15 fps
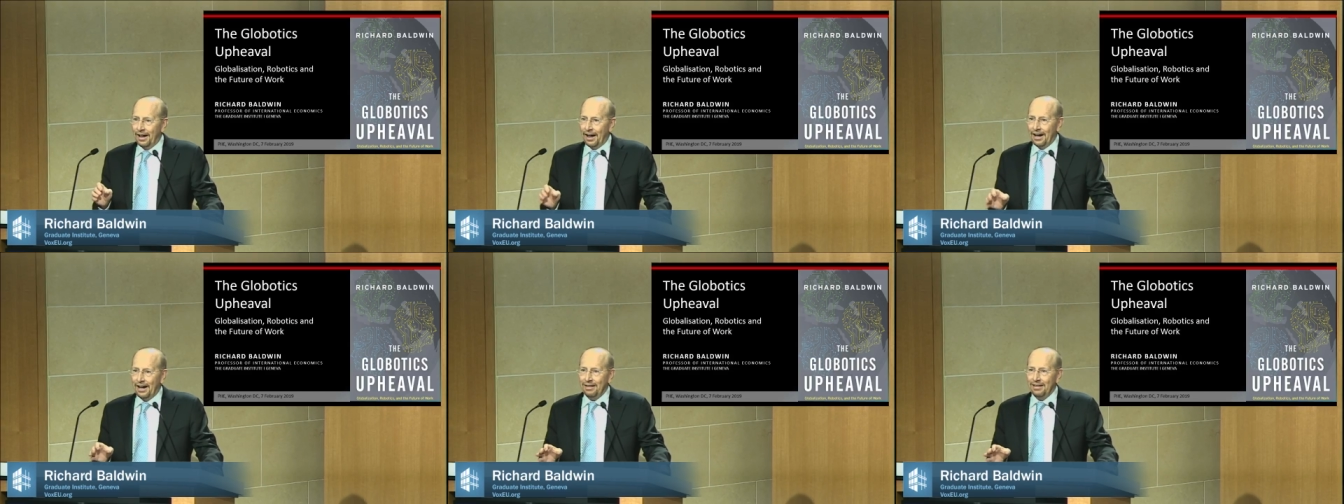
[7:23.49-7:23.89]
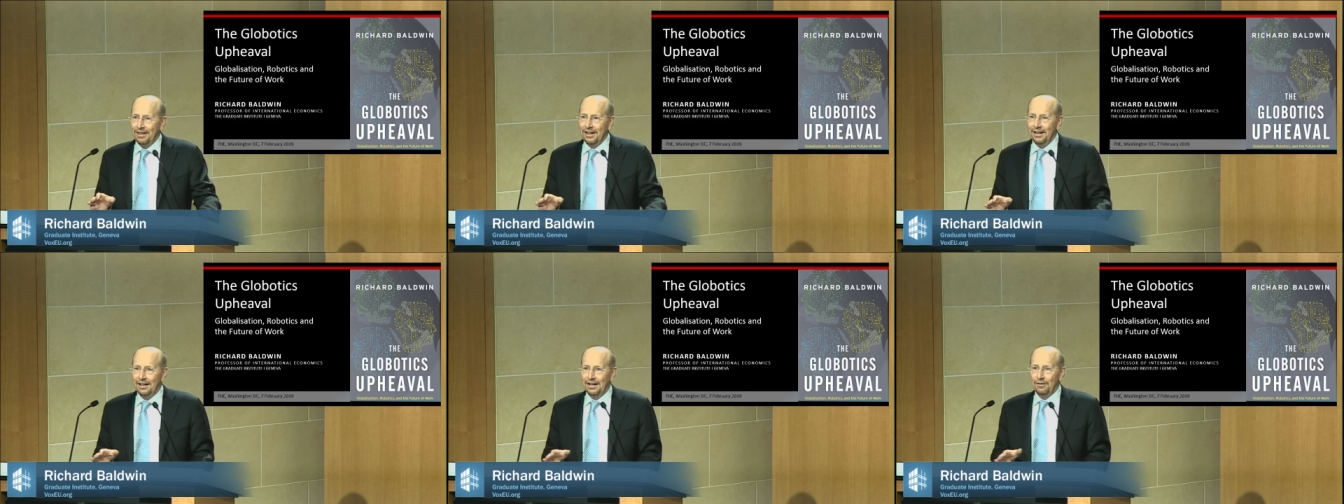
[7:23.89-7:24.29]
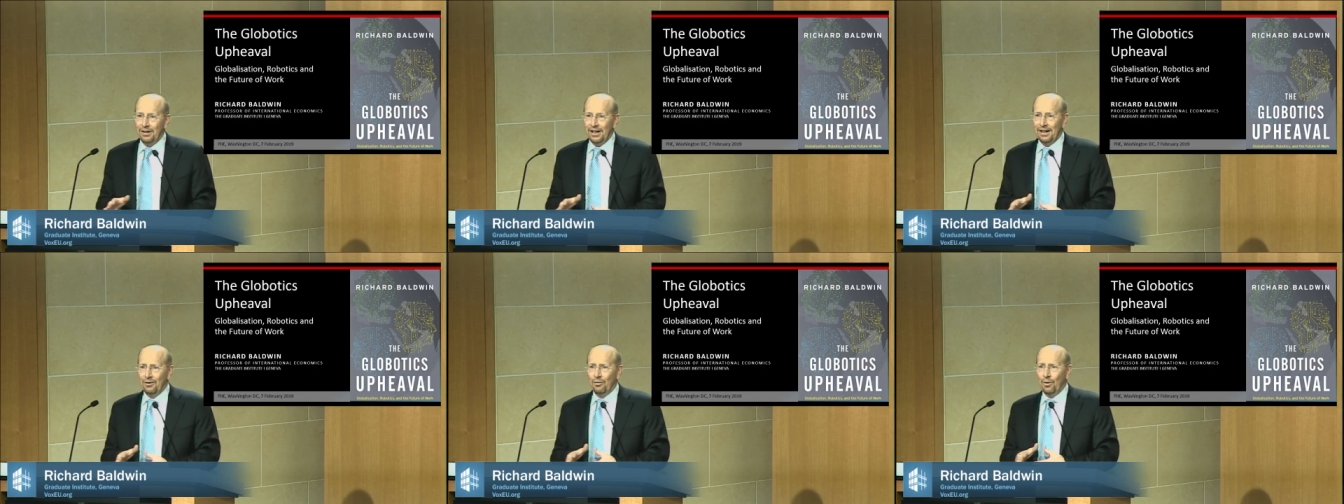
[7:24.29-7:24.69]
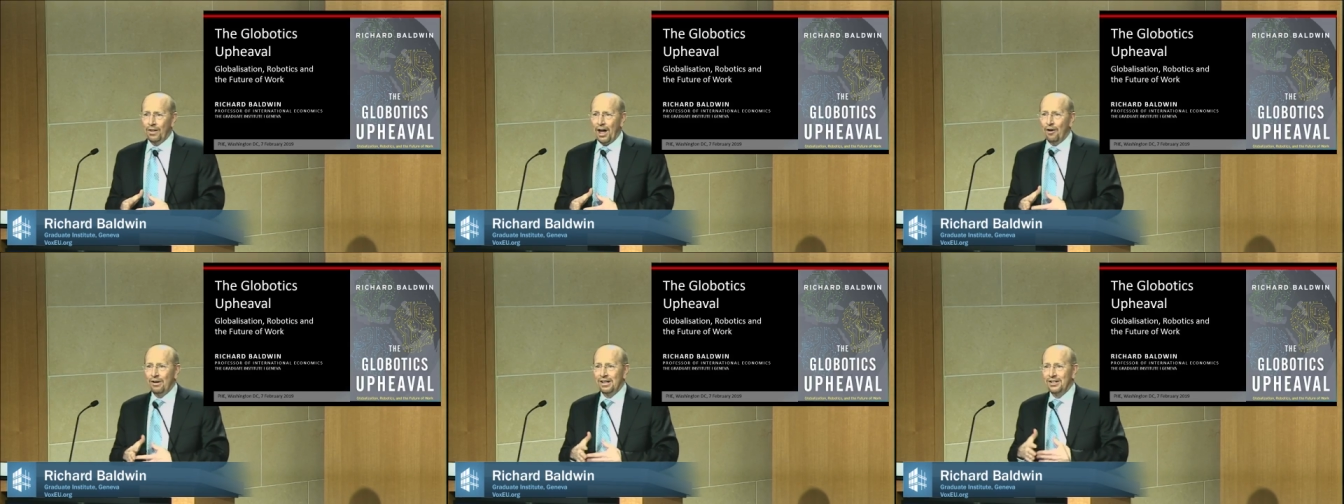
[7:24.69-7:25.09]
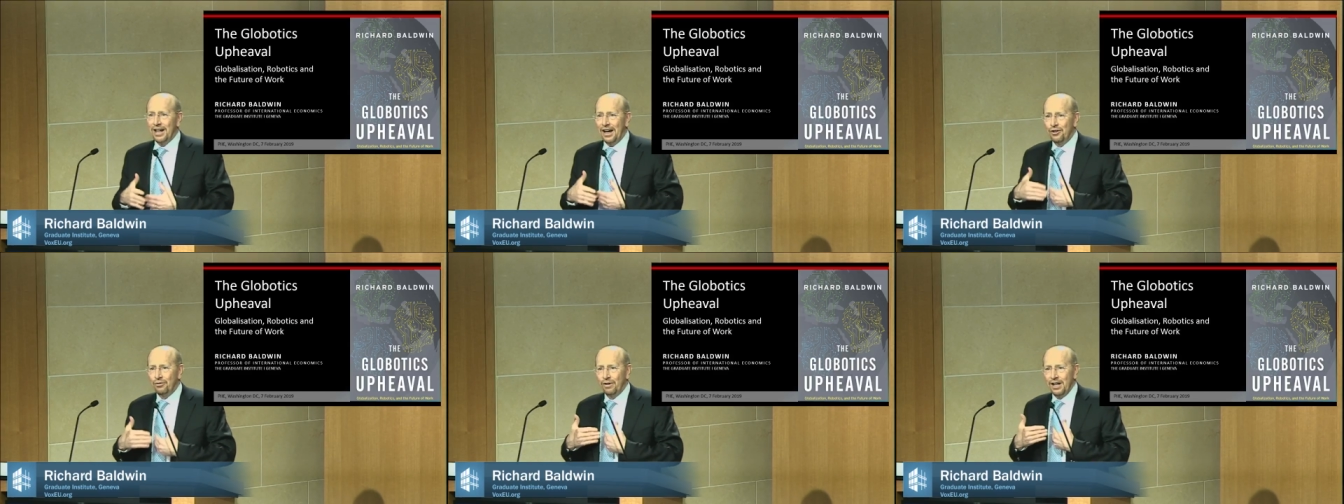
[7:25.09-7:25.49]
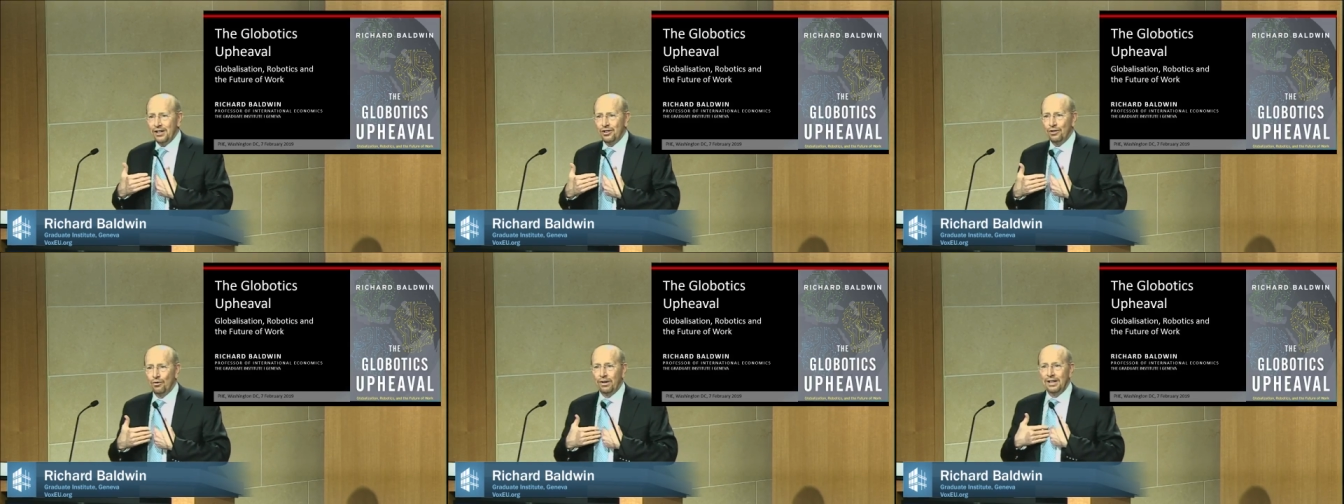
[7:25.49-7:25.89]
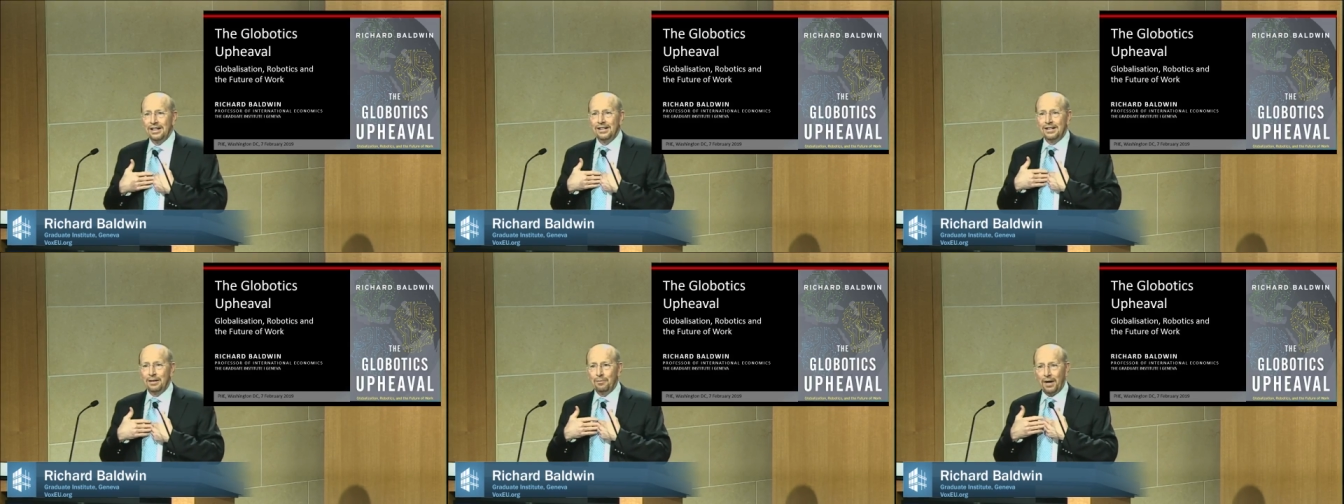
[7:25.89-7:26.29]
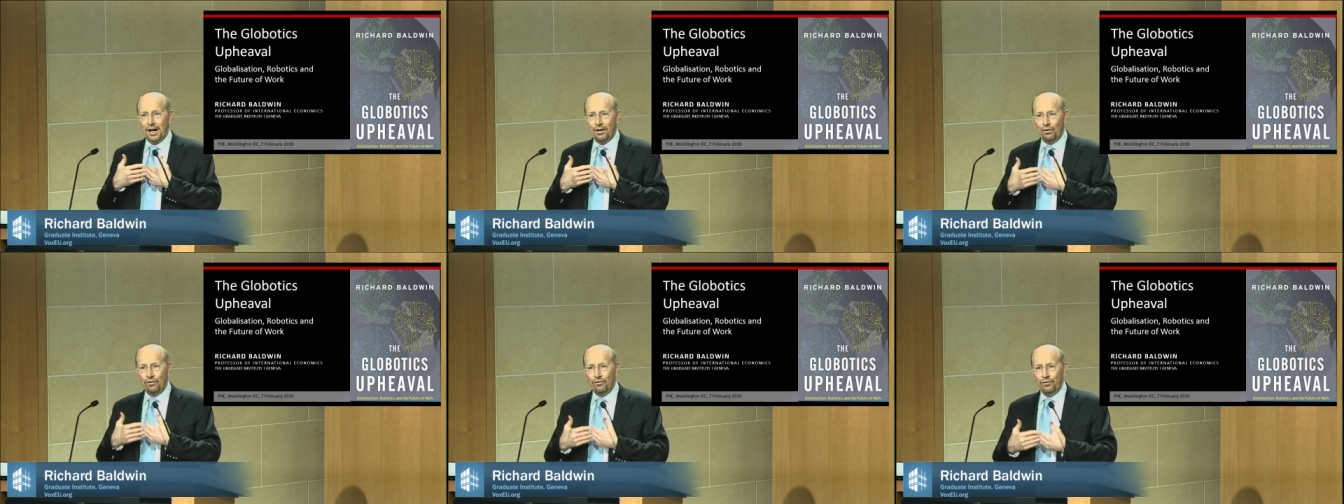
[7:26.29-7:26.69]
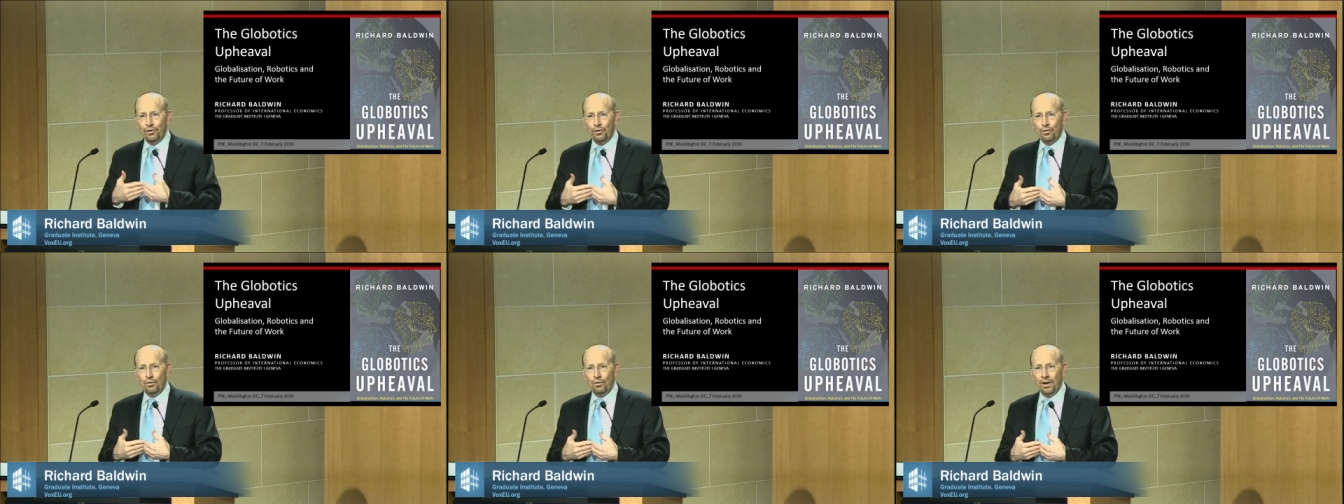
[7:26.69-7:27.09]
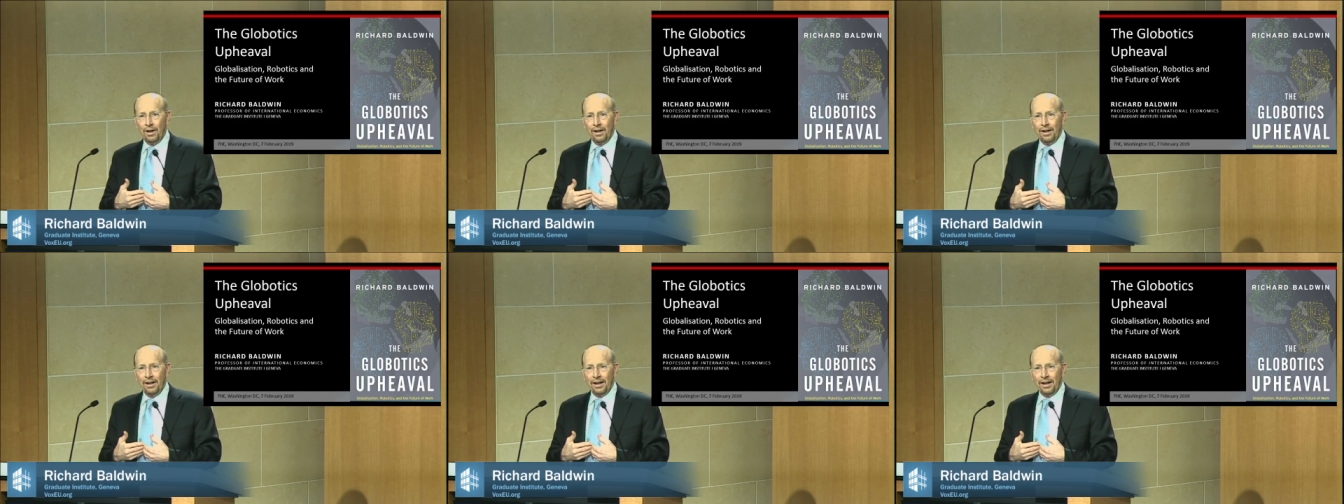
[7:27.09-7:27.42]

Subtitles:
And I think, without exaggeration, or at least in my own view,